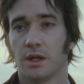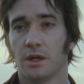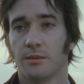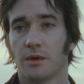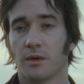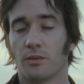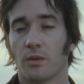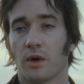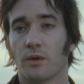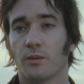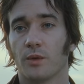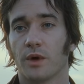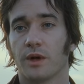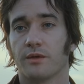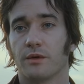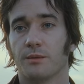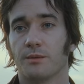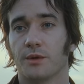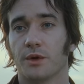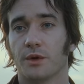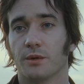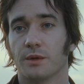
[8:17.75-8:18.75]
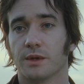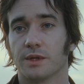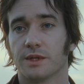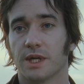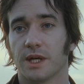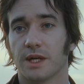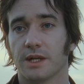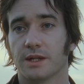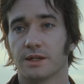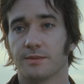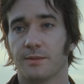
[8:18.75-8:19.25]
But one word from you will
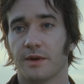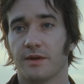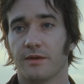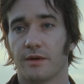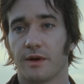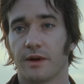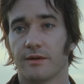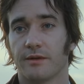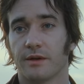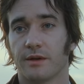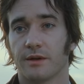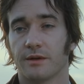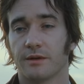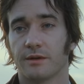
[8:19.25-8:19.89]
silence me forever.